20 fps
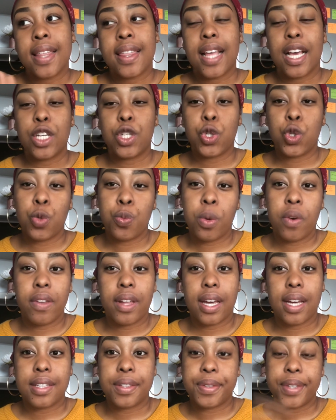that showed more
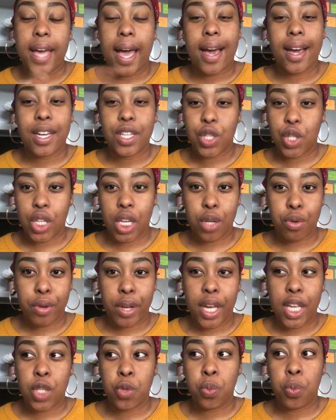like a darker shade
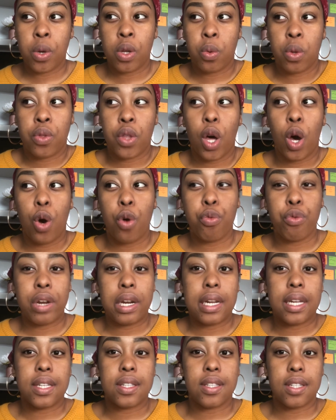range, but without
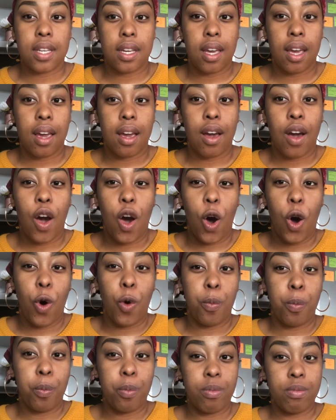really saying
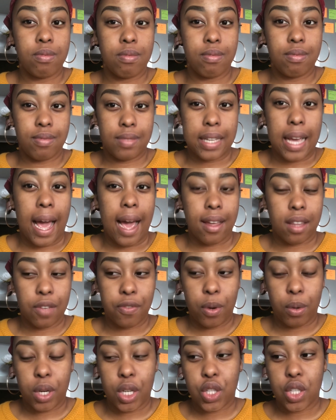how dark the
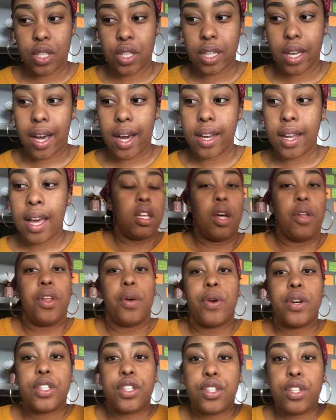foundations got. Now
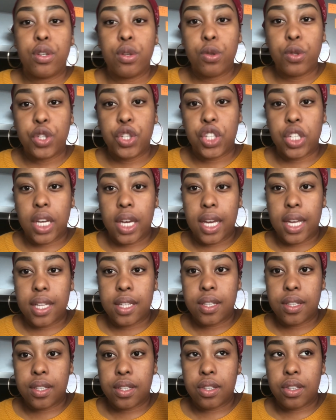there are 2
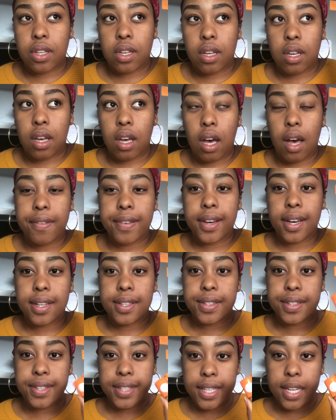shades of
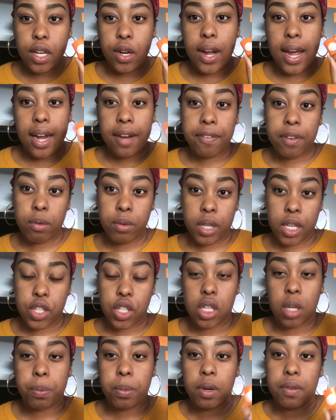concealer and
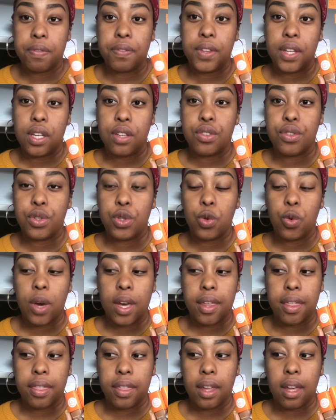foundation above these 2,
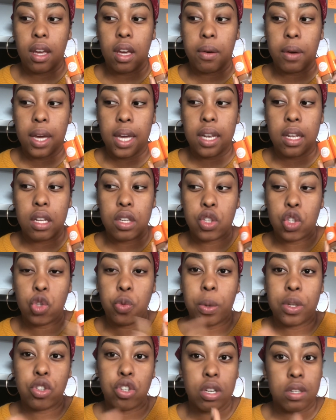I think, in the
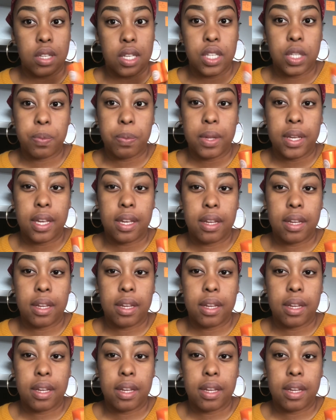Superdrug